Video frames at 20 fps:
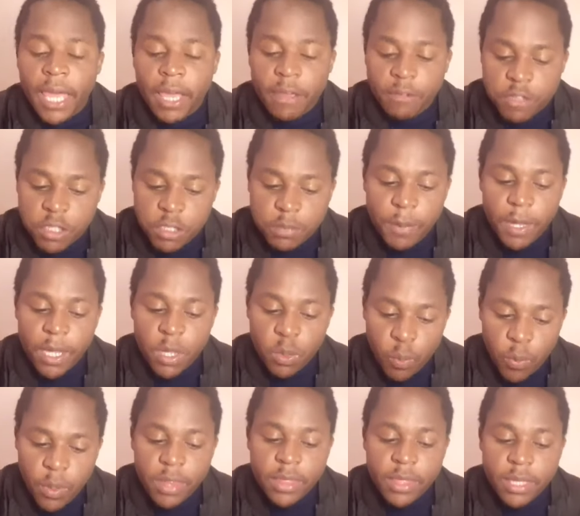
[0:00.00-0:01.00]
if
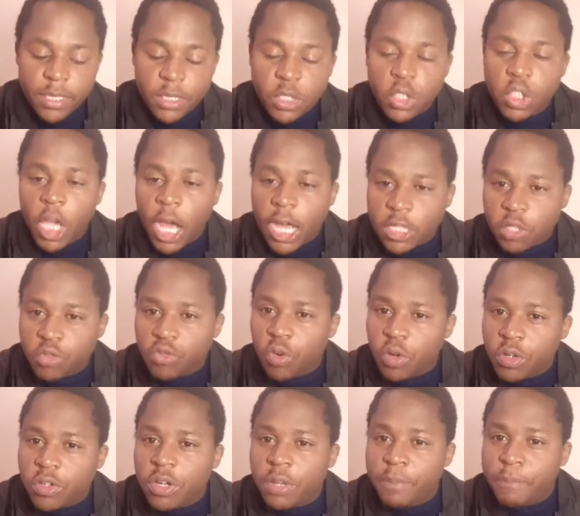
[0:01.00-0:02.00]
Spain win this, does
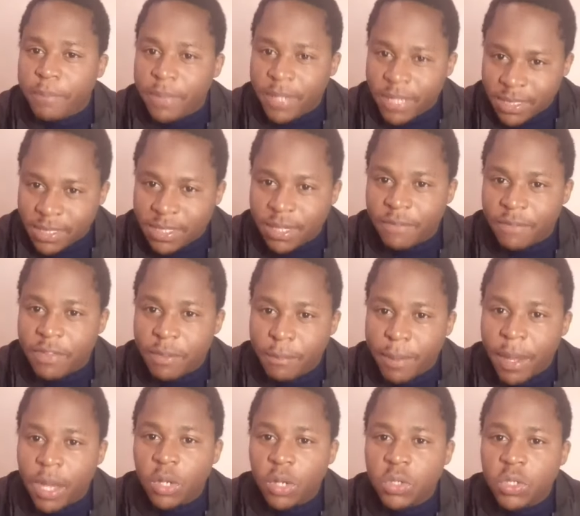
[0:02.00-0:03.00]
Rodri deserve the
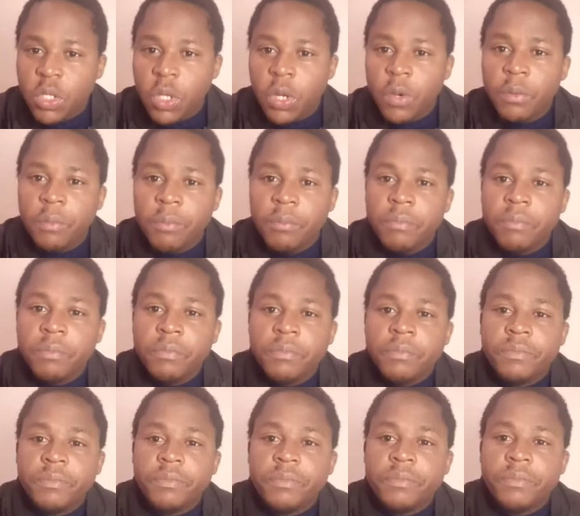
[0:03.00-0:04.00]
Ballon d'Or?
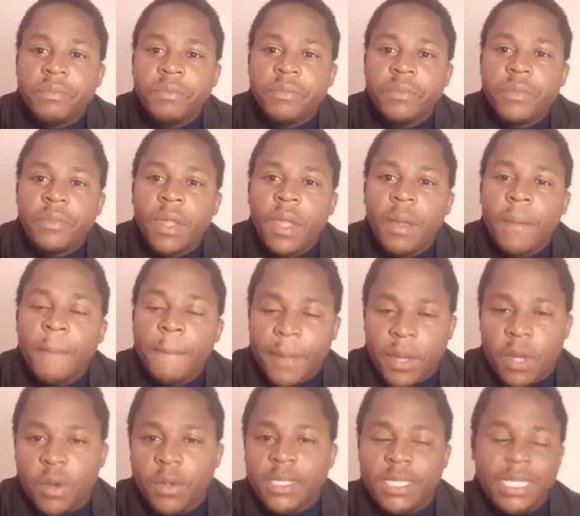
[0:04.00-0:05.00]

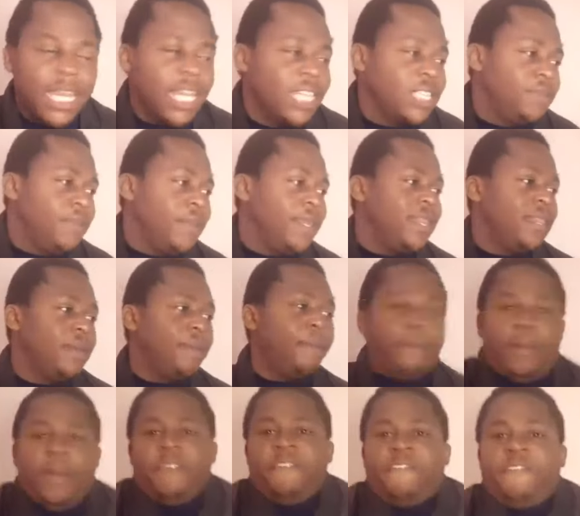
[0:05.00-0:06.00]
Because he has been the
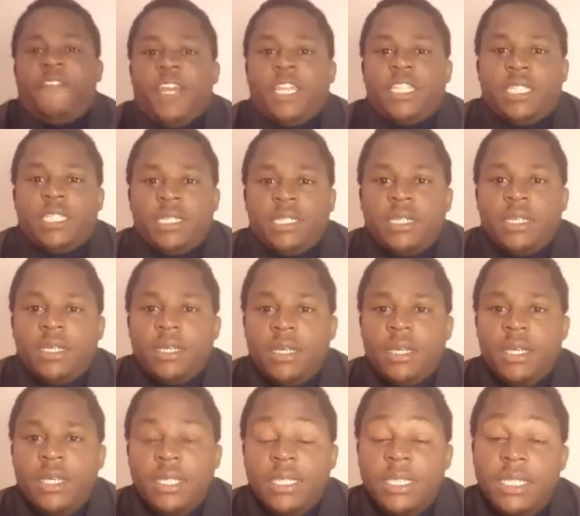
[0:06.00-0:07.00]
perfect
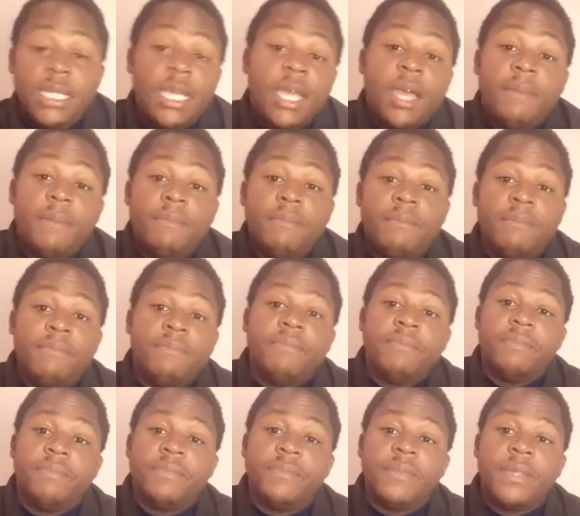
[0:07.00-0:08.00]
GM.
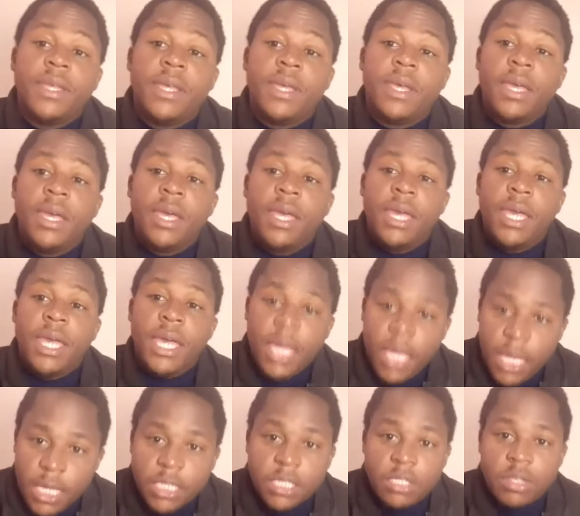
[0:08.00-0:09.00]

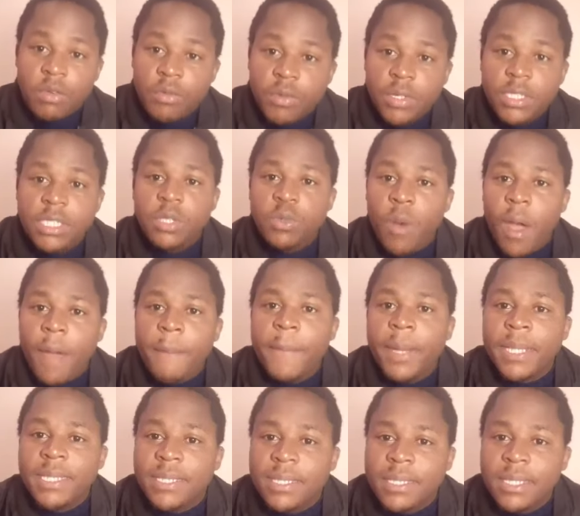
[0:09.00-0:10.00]
He is the reason why
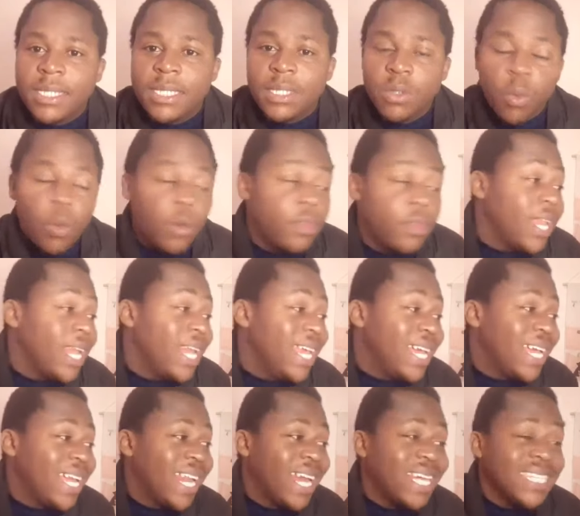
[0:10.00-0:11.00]
Man City won the
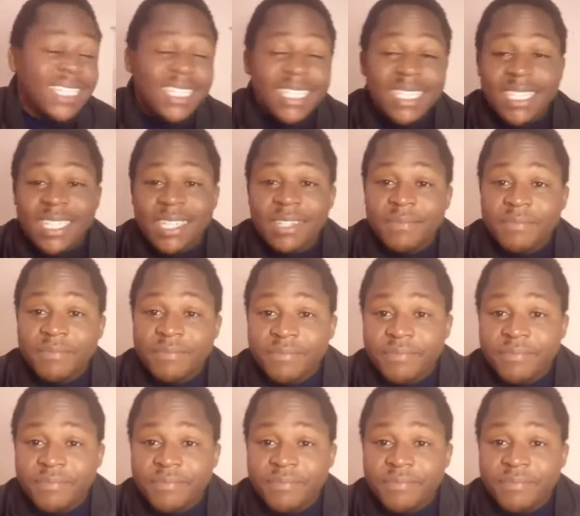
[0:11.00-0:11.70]
league last season.